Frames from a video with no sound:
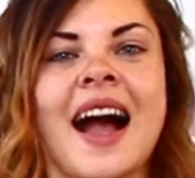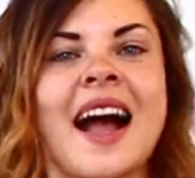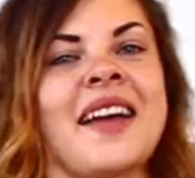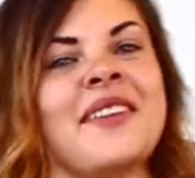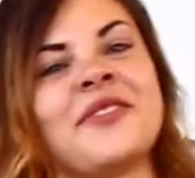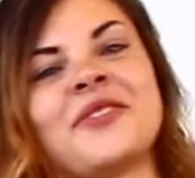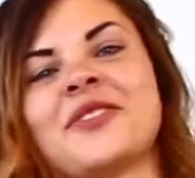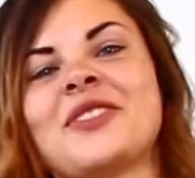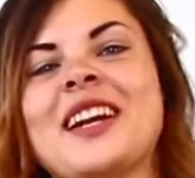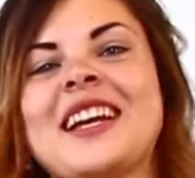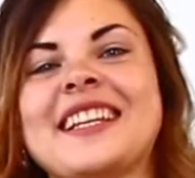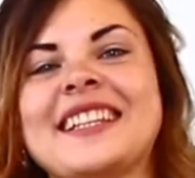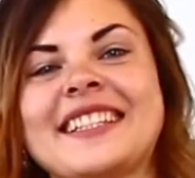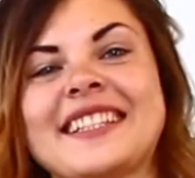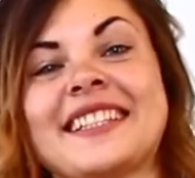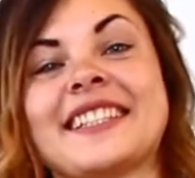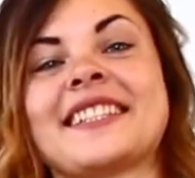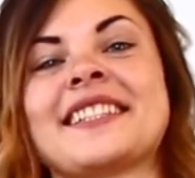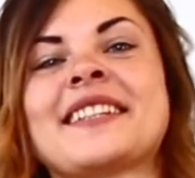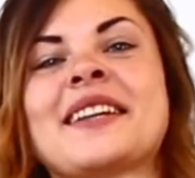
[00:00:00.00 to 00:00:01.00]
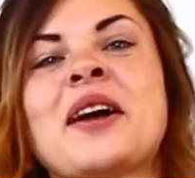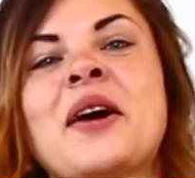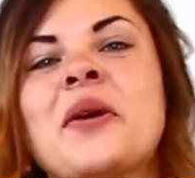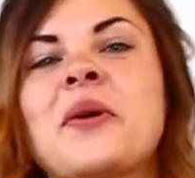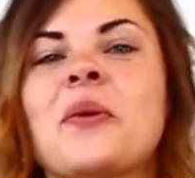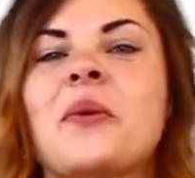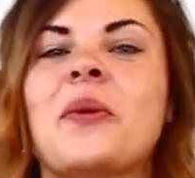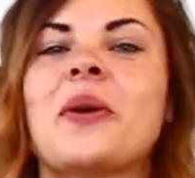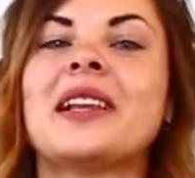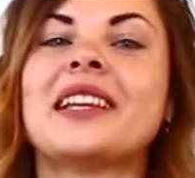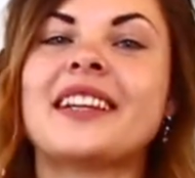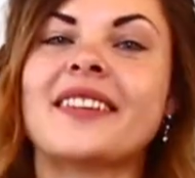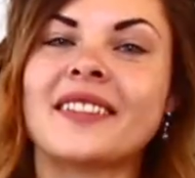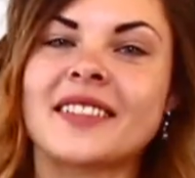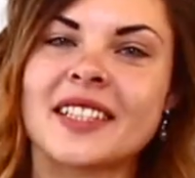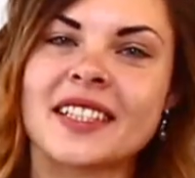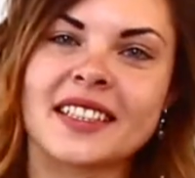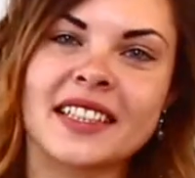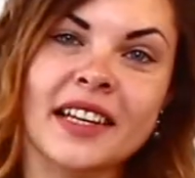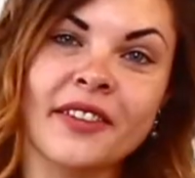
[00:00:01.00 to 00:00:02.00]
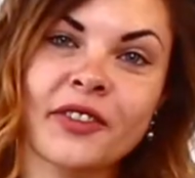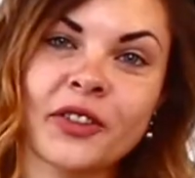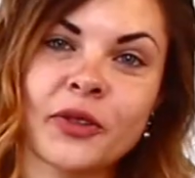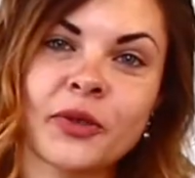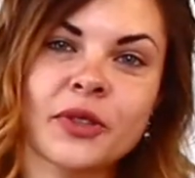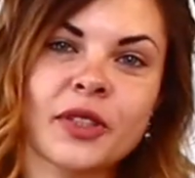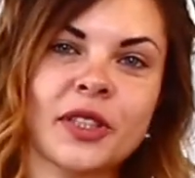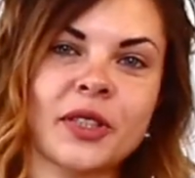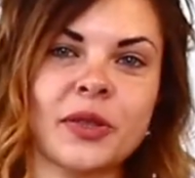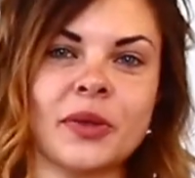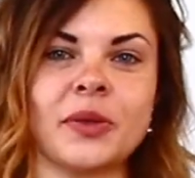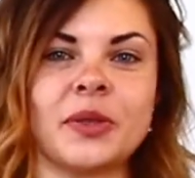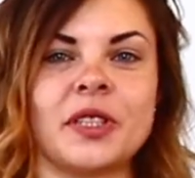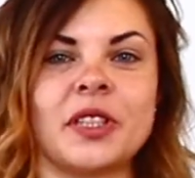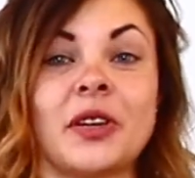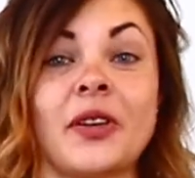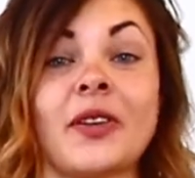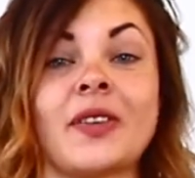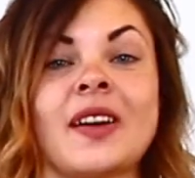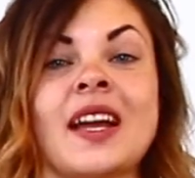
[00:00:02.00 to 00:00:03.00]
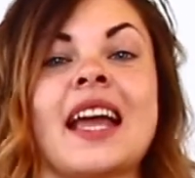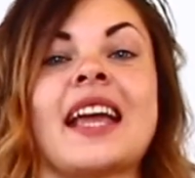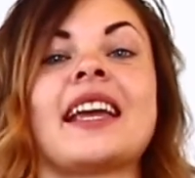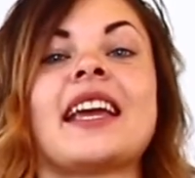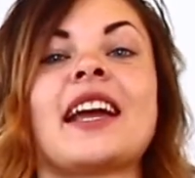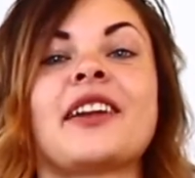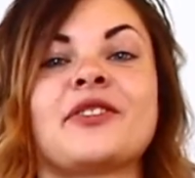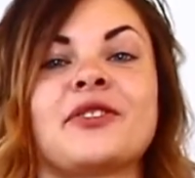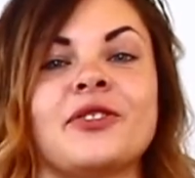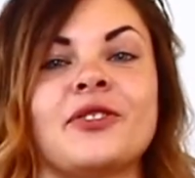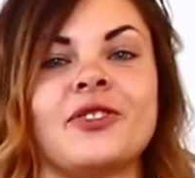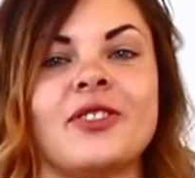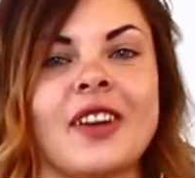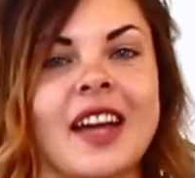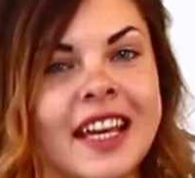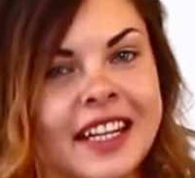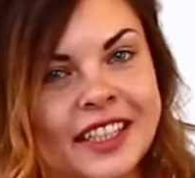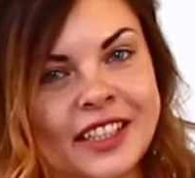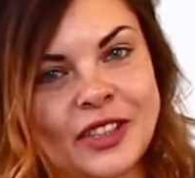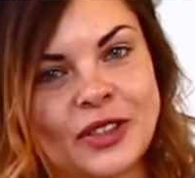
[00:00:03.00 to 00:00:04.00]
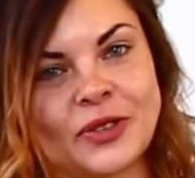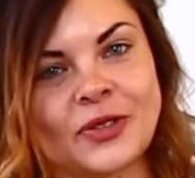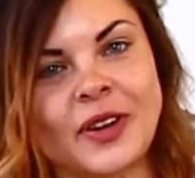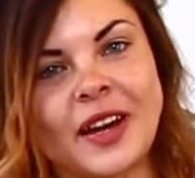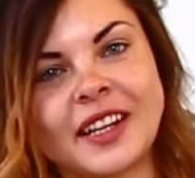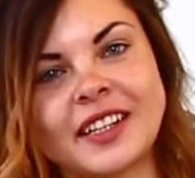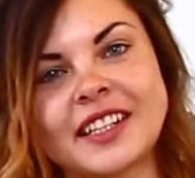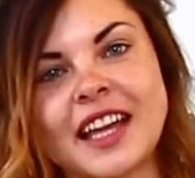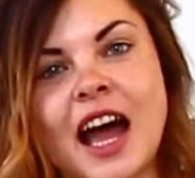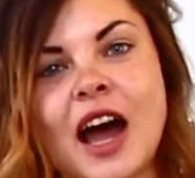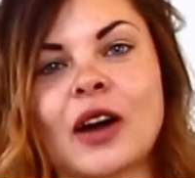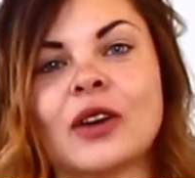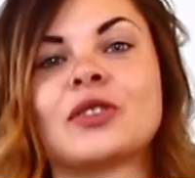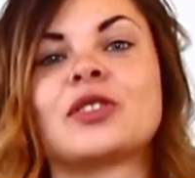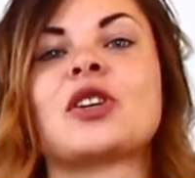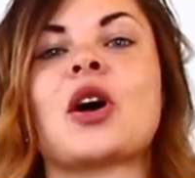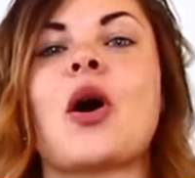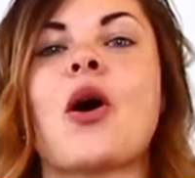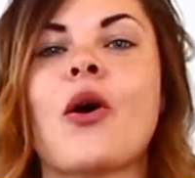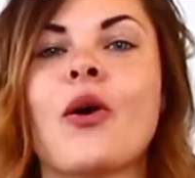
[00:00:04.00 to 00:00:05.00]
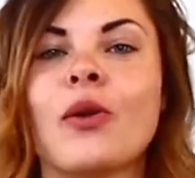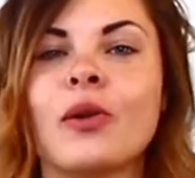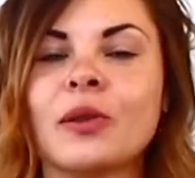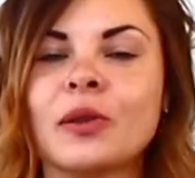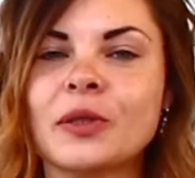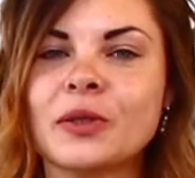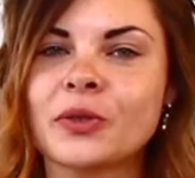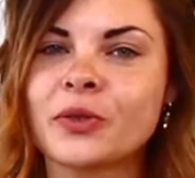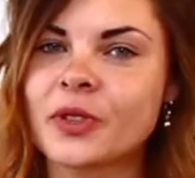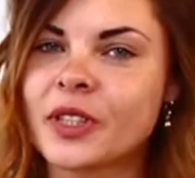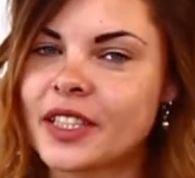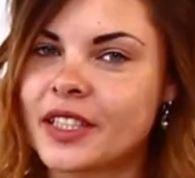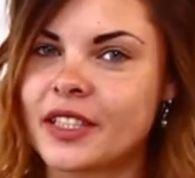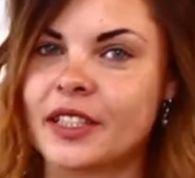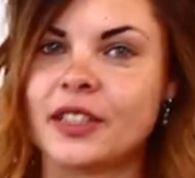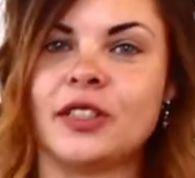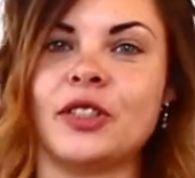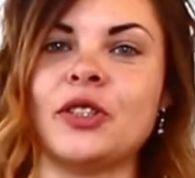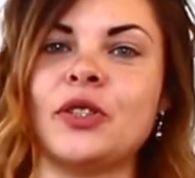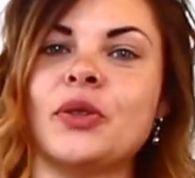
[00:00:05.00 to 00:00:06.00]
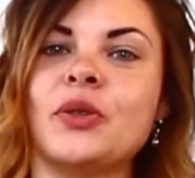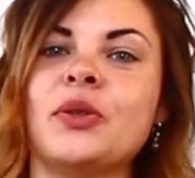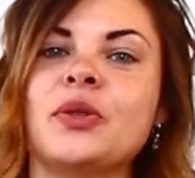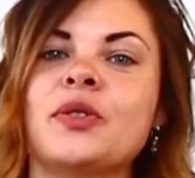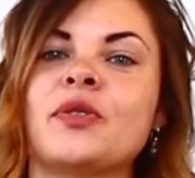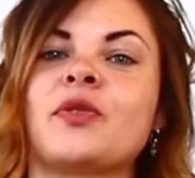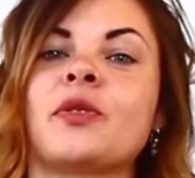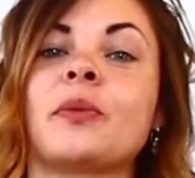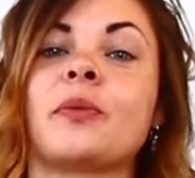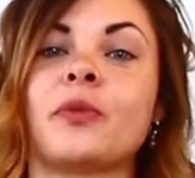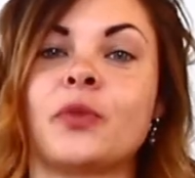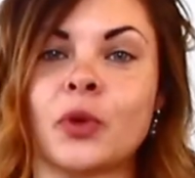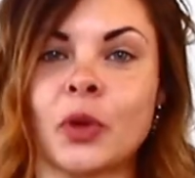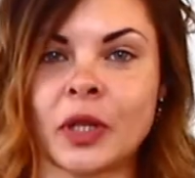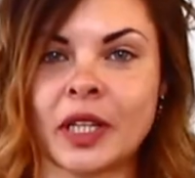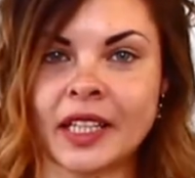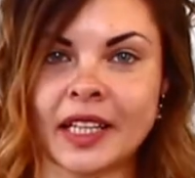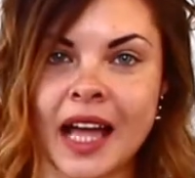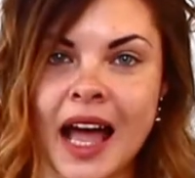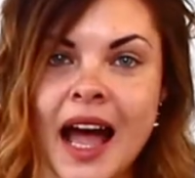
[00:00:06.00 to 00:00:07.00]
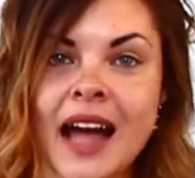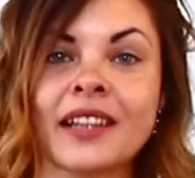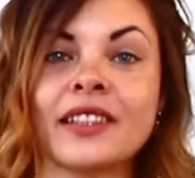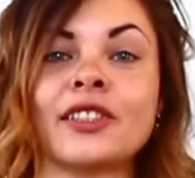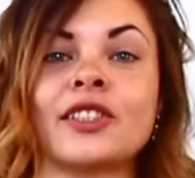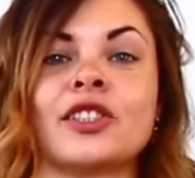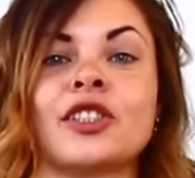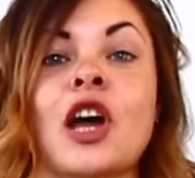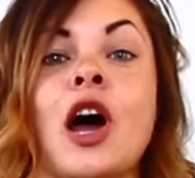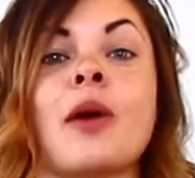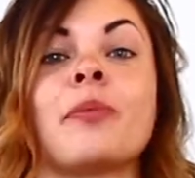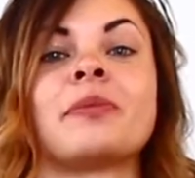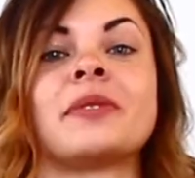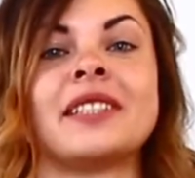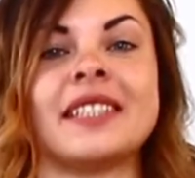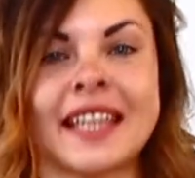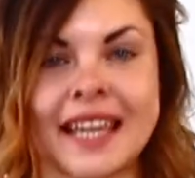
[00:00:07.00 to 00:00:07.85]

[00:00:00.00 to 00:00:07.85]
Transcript: Hi friends! Welcome to Cleveroad Studio. Get ready to find out all the recent news from Product Hunt Top